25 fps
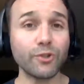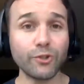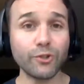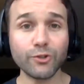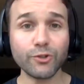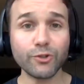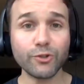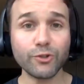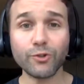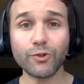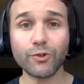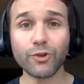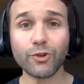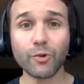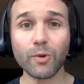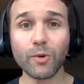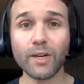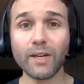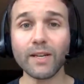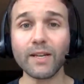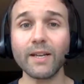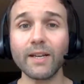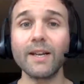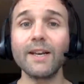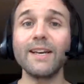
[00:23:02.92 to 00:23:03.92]
do
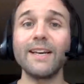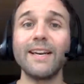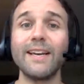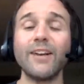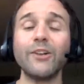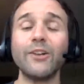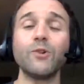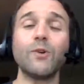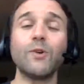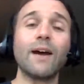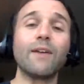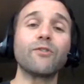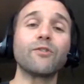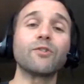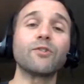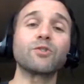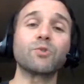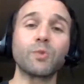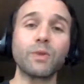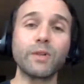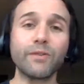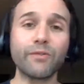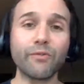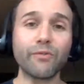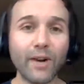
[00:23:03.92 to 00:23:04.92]
3, and you have those
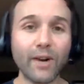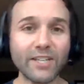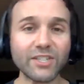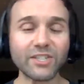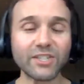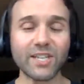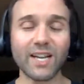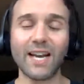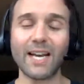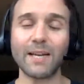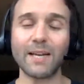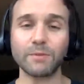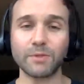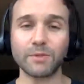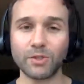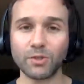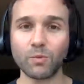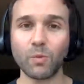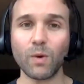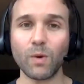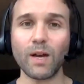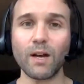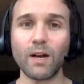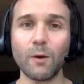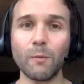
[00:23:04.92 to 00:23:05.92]
refresh times as
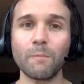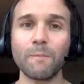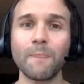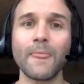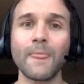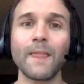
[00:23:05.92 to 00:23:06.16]
well.